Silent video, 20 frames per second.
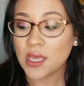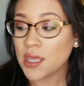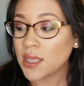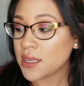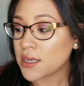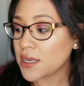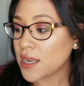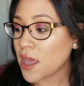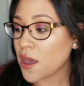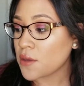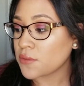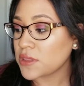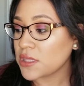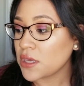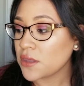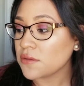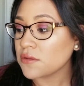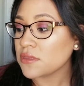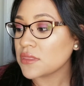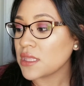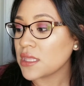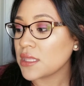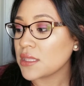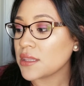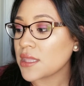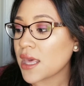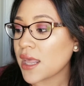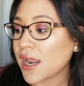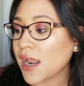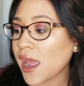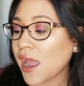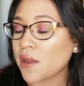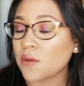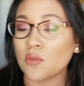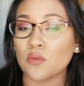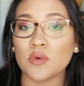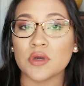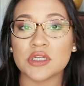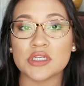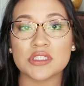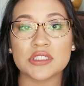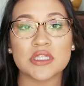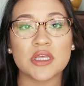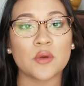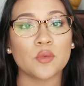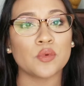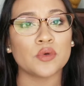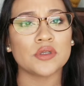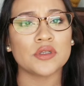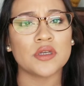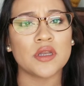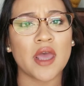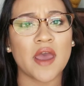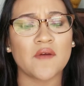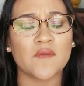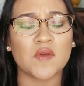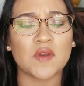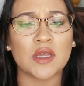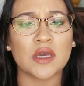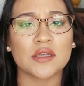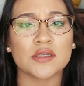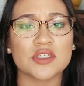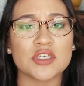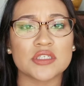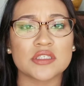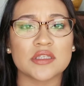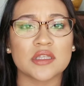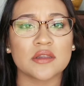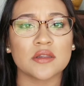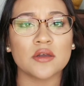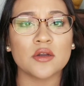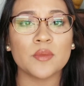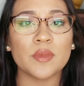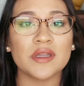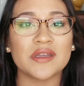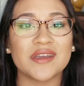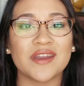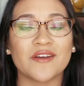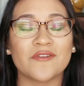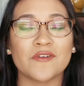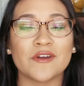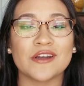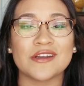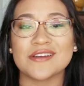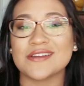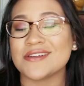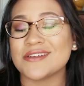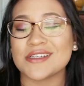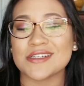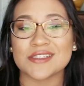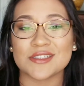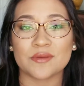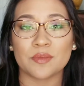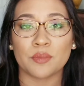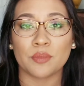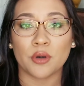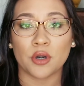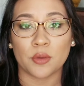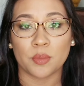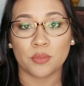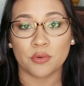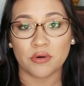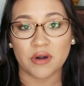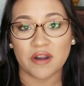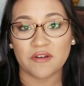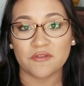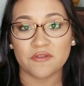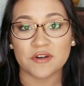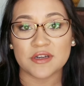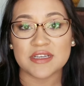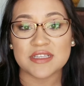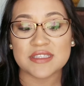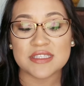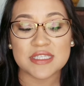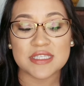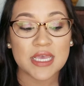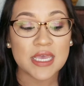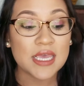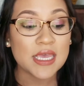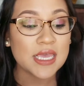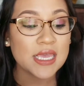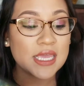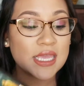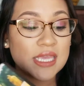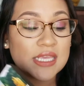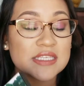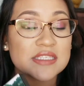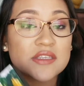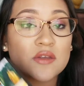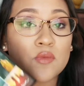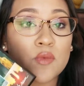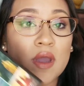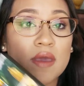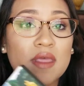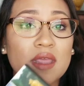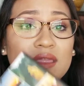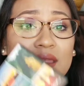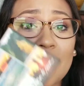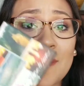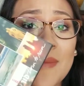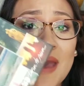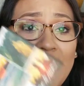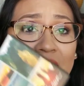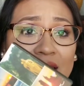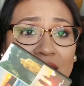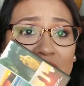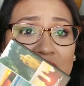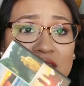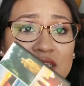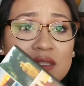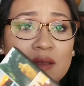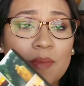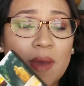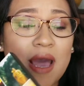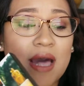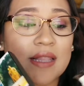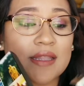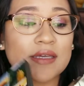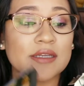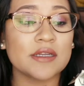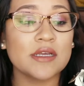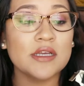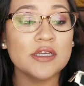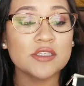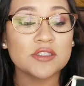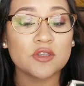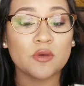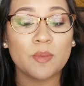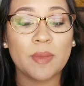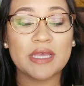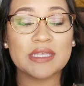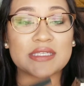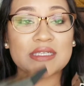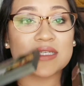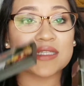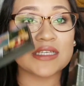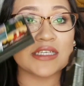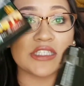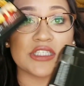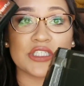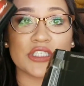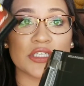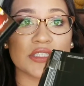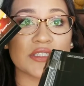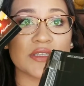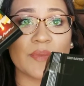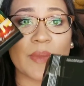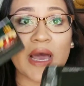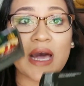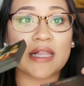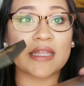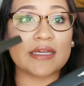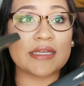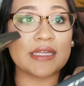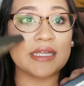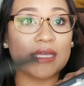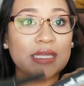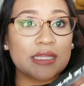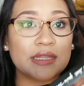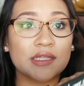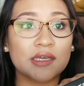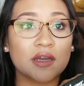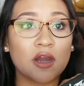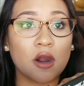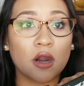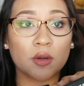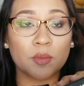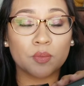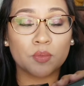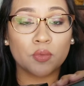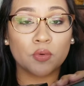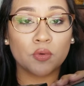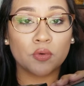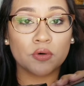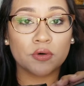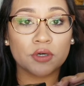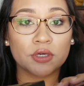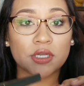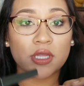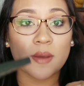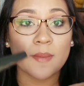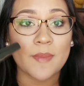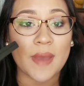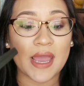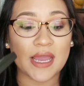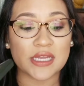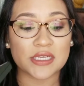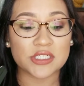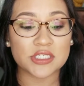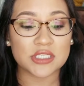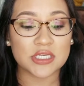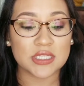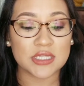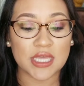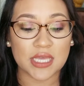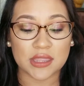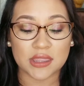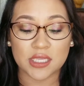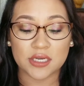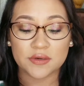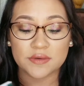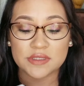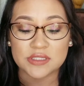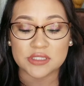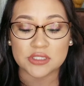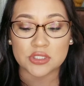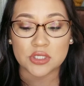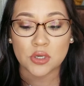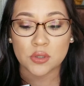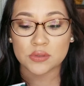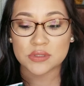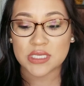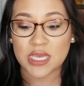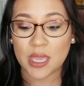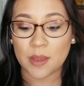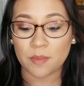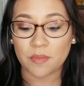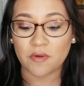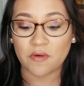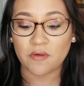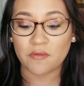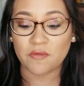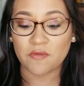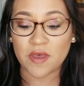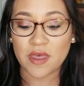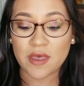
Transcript: Now, the other thing that I wish they would have done just a little bit different, and it's just per preference, is the way that they package the palette. So basically, it's just a palette in the cardboard packaging. Like there is no type of